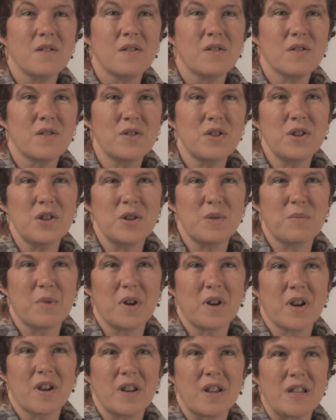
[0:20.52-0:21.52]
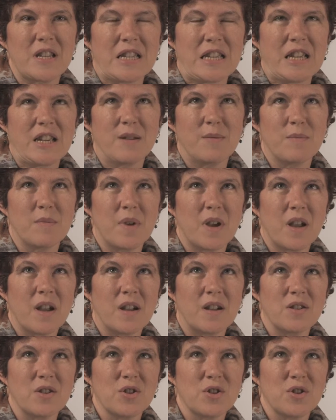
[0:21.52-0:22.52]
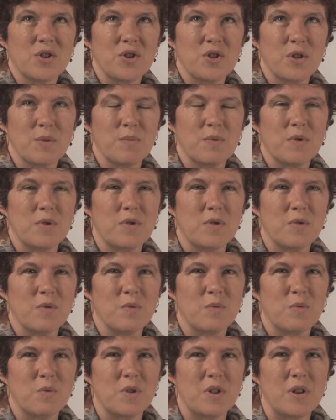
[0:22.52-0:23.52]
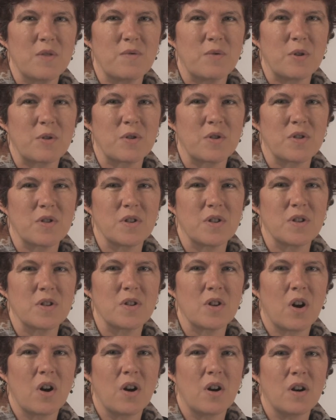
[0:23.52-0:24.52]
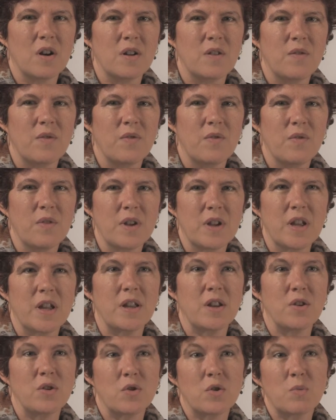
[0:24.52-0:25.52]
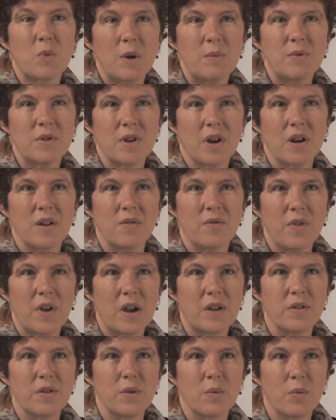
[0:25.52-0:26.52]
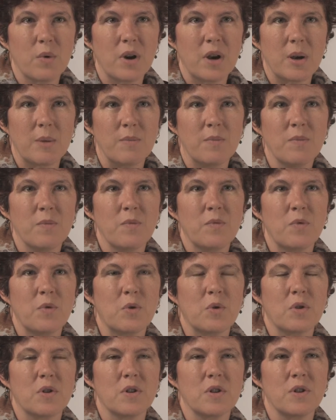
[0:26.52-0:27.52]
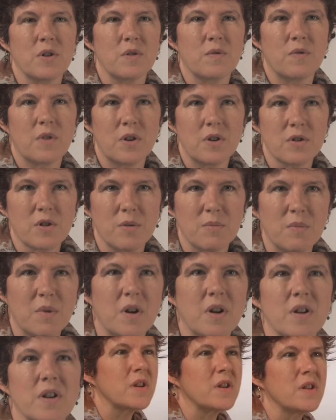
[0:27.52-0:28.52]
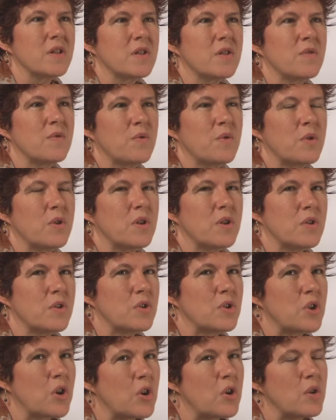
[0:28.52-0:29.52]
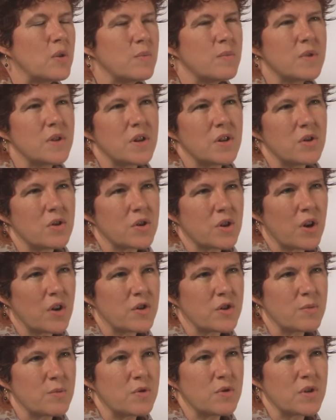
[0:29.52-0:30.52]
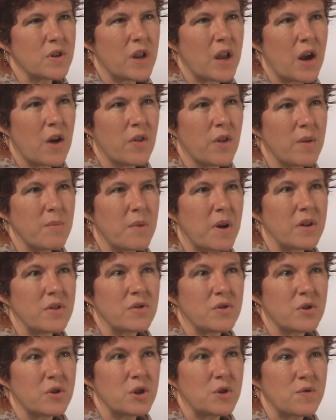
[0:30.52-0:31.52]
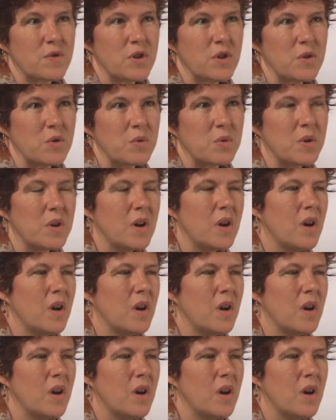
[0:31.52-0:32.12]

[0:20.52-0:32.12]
The search engine marketing team at Shipple really focuses on getting your website found on the web for your vertical markets, for your terms and your customers and how they might search for you.